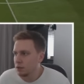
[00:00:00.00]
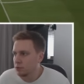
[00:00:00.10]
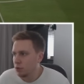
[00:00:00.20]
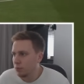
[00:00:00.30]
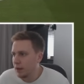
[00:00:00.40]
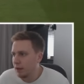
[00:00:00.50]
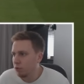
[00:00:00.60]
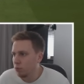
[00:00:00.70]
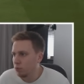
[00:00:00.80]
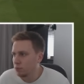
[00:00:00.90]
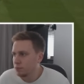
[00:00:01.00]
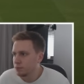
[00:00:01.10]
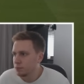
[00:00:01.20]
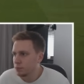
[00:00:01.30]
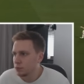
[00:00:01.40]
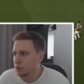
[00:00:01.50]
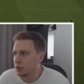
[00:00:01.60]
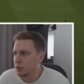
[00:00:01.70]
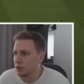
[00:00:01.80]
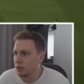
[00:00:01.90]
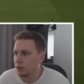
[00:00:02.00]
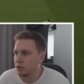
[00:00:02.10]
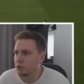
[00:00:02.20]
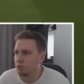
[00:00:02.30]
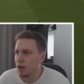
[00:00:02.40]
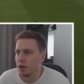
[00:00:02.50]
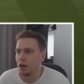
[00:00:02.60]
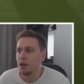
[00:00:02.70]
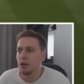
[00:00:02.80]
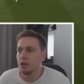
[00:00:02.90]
Here's Tom Carroll. What's he going to do? Needs a runner.